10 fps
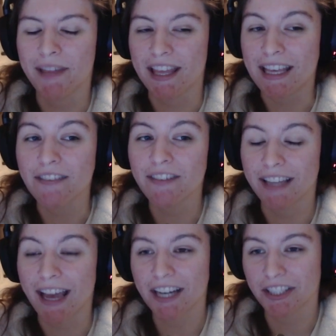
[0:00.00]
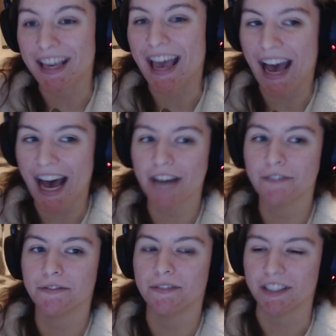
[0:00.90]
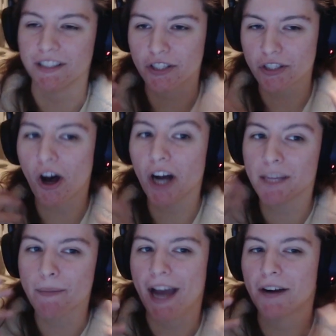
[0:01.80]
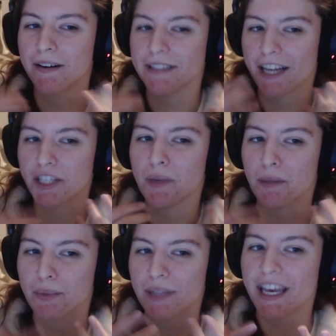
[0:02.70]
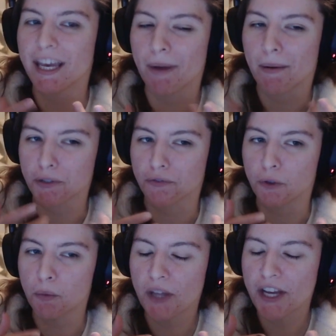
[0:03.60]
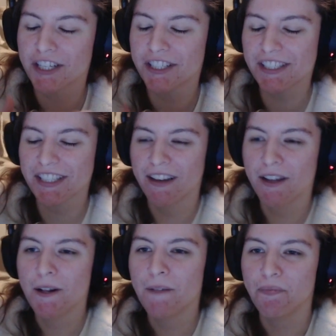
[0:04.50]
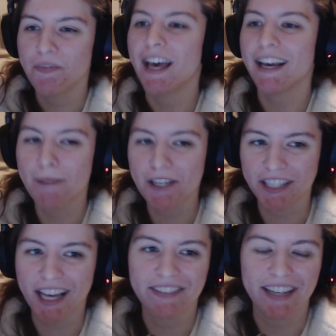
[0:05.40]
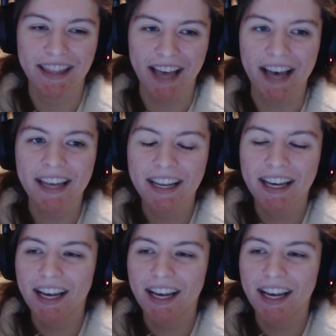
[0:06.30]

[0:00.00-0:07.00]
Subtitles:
but then they actually have the song in the background's actually being played by a bunch of flute players. I can imagine laughing at that.